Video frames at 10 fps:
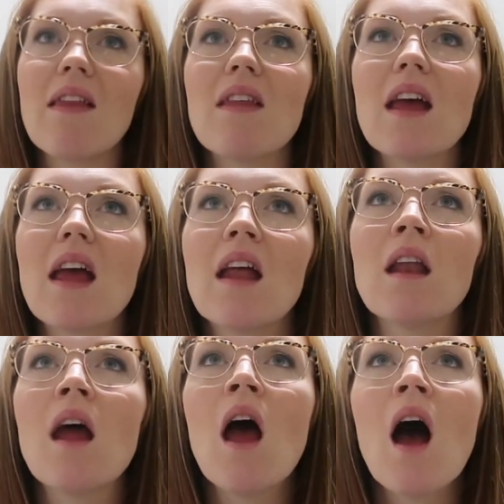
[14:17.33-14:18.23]
And
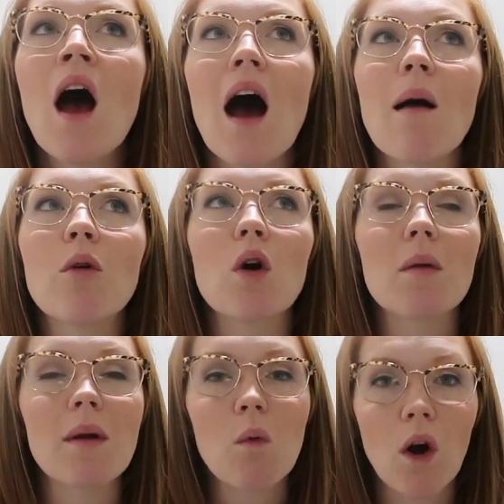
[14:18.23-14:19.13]
then I'm going
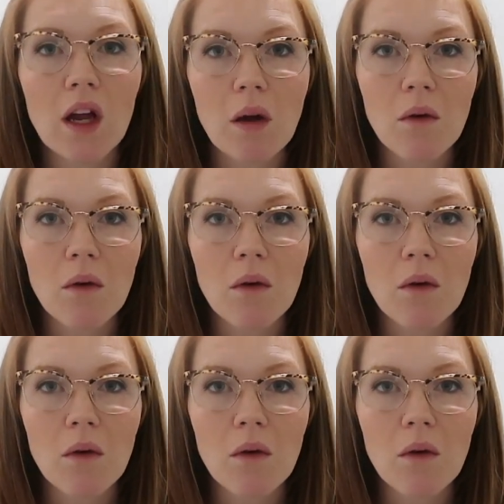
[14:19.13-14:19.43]
to be working